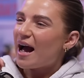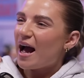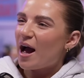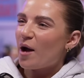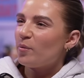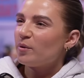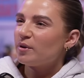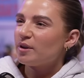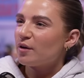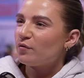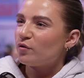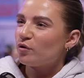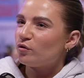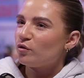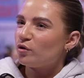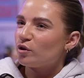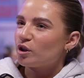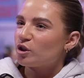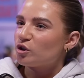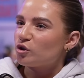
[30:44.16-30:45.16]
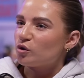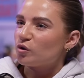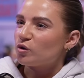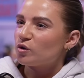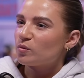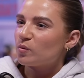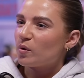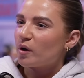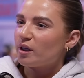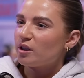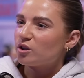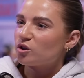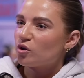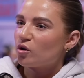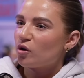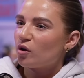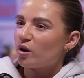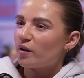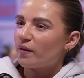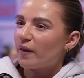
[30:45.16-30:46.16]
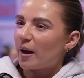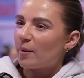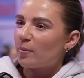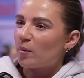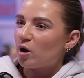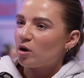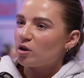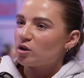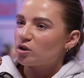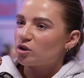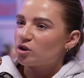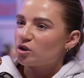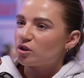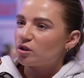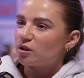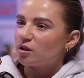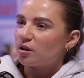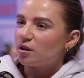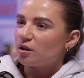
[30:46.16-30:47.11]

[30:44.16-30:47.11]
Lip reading: I would never really choose white chocolate that much.